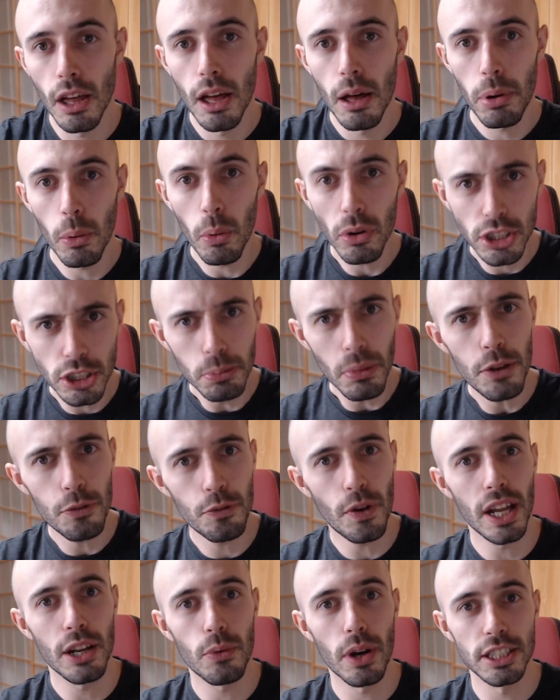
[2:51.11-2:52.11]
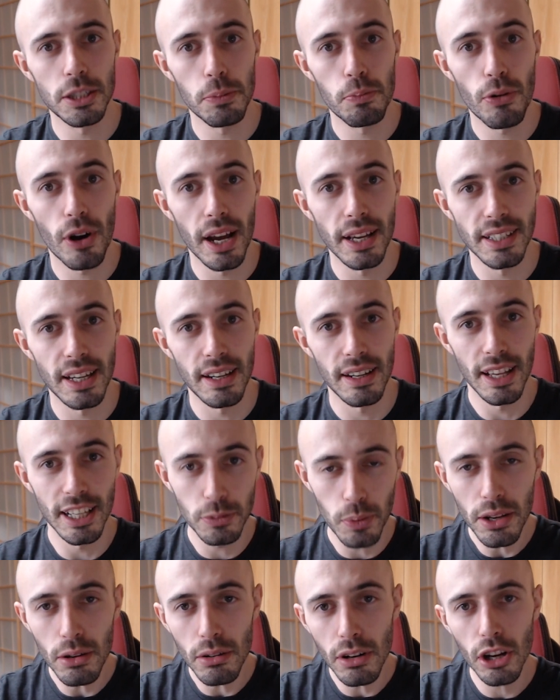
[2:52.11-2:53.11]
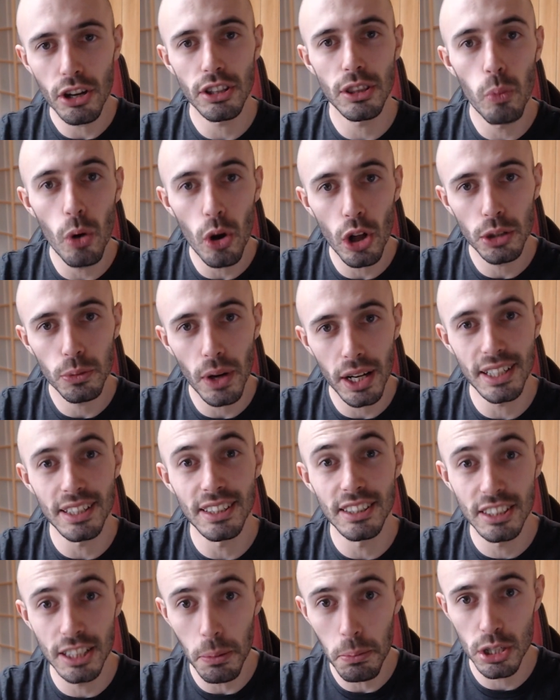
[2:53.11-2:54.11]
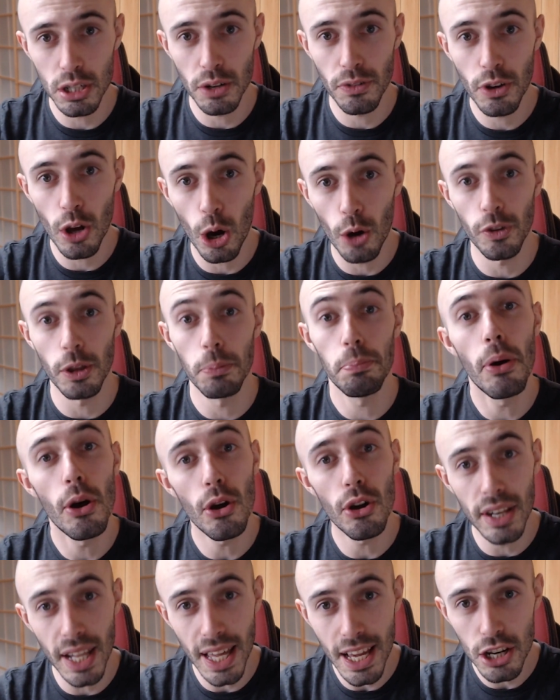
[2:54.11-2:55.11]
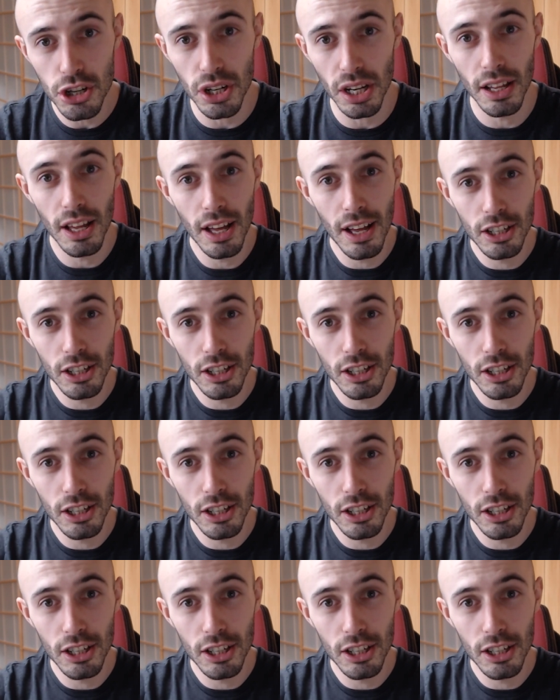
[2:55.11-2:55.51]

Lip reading: But what you might find quite surprising is when you look at the worldwide consumption of coffee per nation,